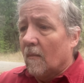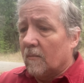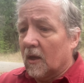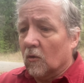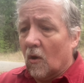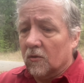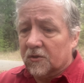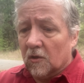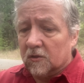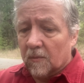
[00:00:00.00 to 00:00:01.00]
Men are
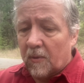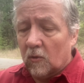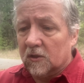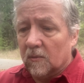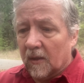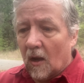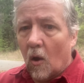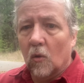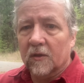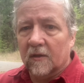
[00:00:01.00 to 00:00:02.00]
also supposed to be
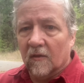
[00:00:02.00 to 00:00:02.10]
holding